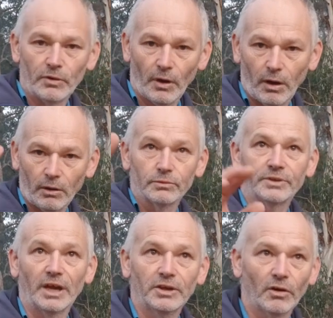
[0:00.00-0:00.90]
the whole
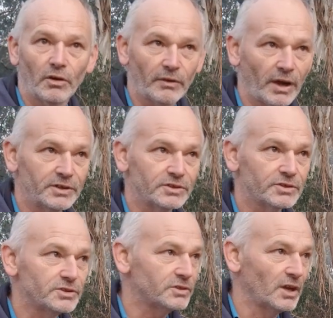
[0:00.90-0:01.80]
Dandenong
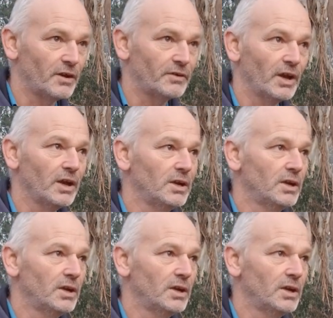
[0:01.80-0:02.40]
Ranges area.